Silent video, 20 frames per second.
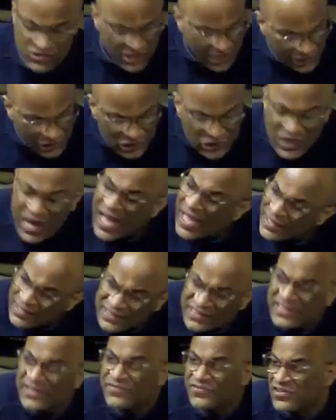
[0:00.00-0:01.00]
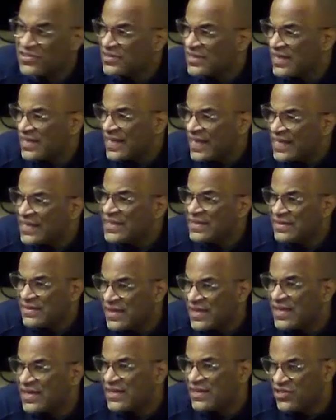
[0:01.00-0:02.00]
a lot different than
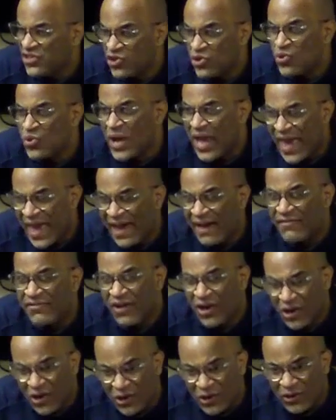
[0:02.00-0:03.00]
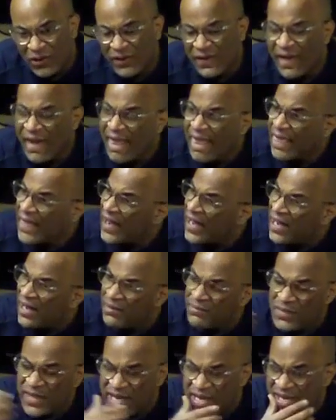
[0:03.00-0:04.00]
anything you have heard.
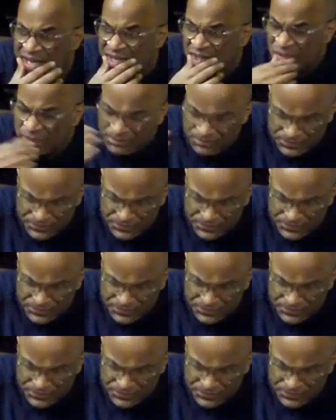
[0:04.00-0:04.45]
And